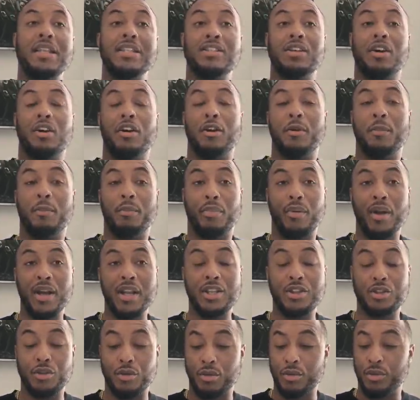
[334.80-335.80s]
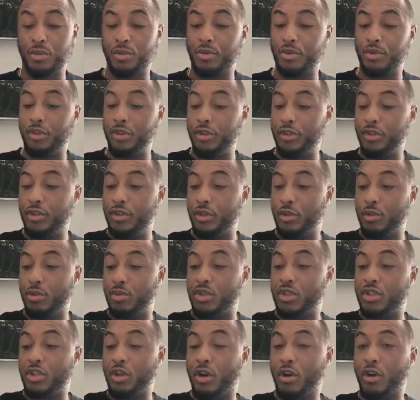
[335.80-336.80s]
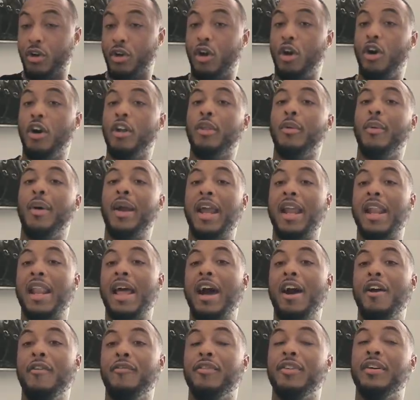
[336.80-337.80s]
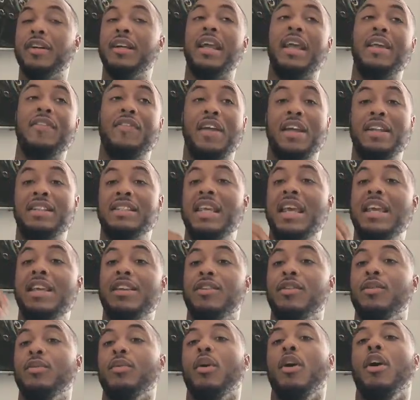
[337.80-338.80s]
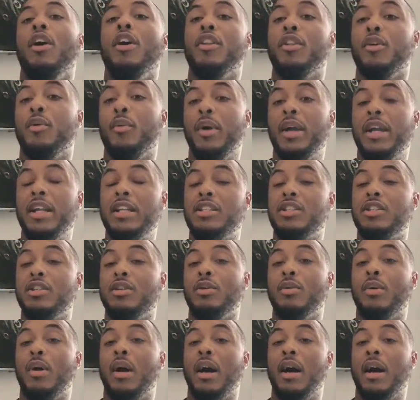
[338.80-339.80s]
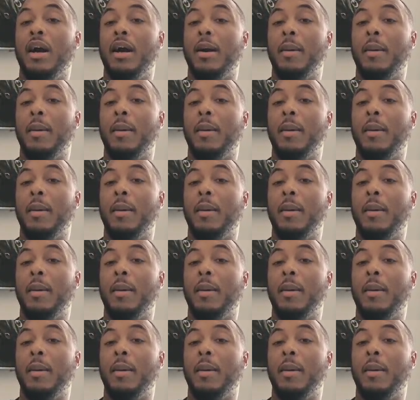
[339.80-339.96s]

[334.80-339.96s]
is on Breakthrough, you start all the way at Alpha and they take you all the way to